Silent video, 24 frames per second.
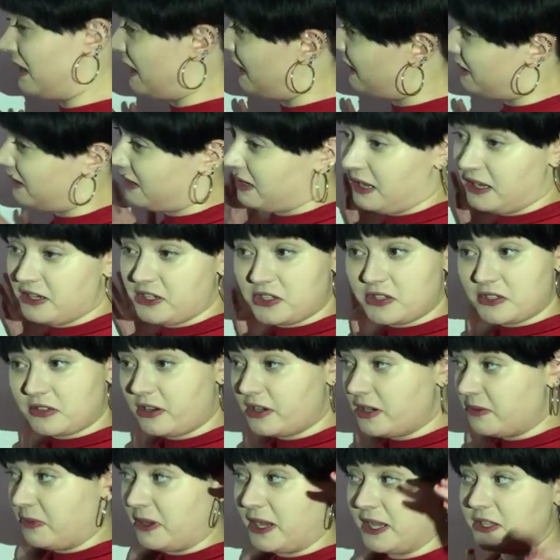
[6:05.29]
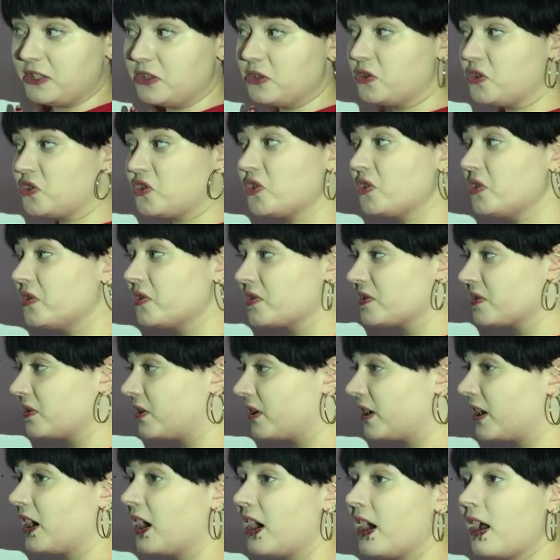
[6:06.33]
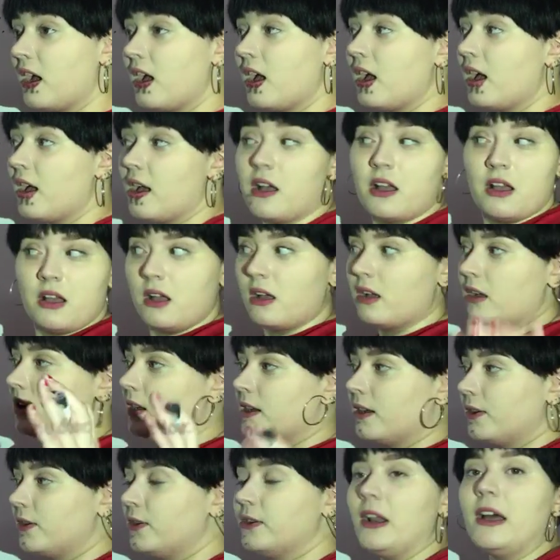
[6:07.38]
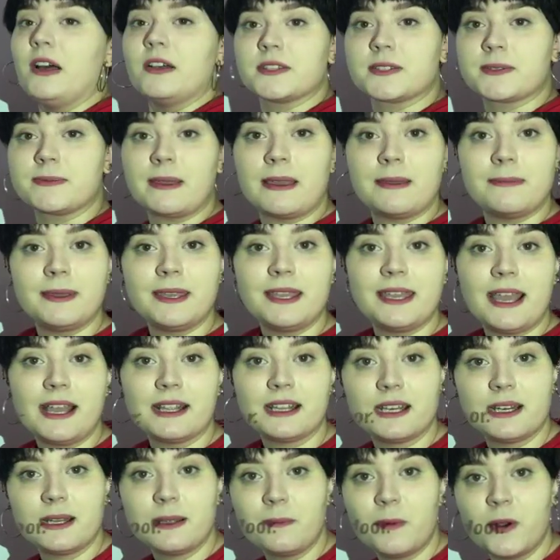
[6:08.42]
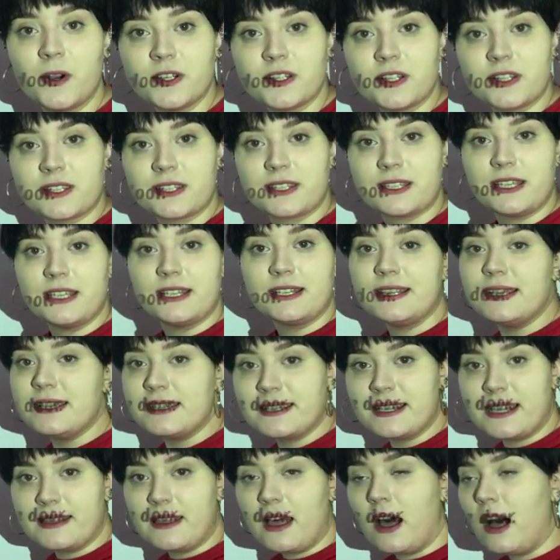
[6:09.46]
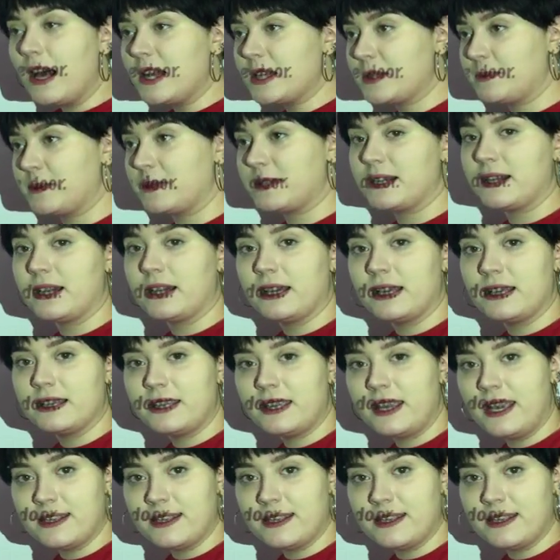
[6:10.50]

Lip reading: thought, hey, I'm just gonna buy new shoes. Or who knows, maybe he had an emergency and he's at the hospital